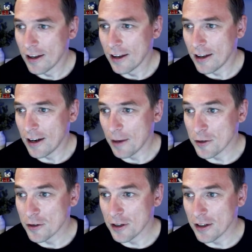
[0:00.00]
and I'm
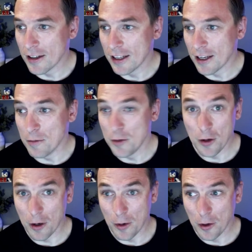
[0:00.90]
just going to click on mute
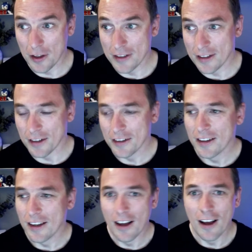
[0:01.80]
on both things here.
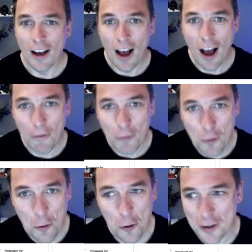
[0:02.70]
Of
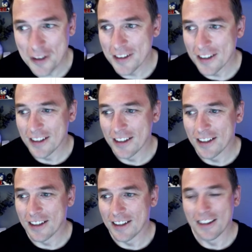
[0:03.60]
course,
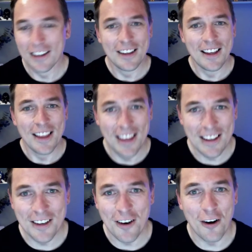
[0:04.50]

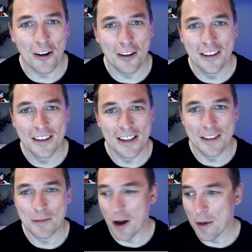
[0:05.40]
this call
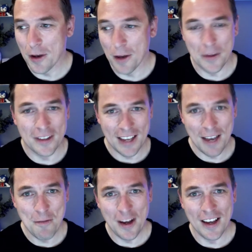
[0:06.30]
is popping up the
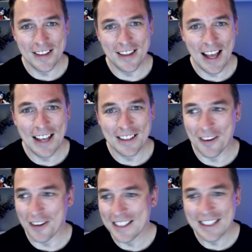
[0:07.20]
same way as the last
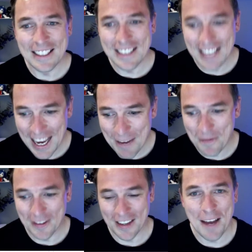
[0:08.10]
call. It's the same
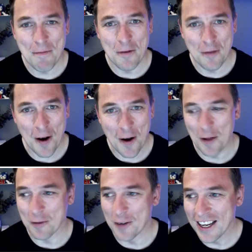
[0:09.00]
type of
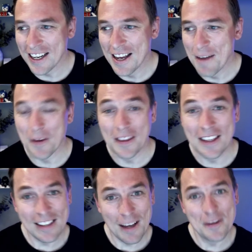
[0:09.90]
call, right? But
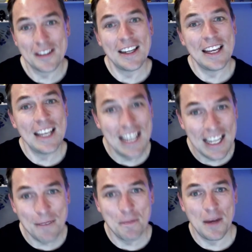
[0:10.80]
this time it's an
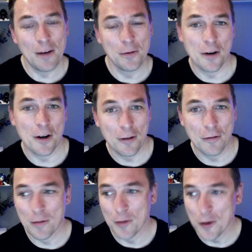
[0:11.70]
inbound call
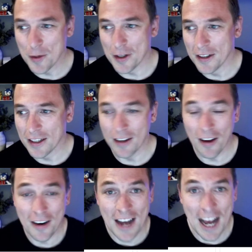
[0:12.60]
from Ruben and
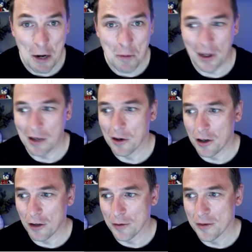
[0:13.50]
not an outbound
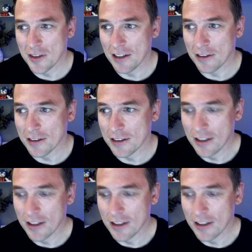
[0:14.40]
call from sales.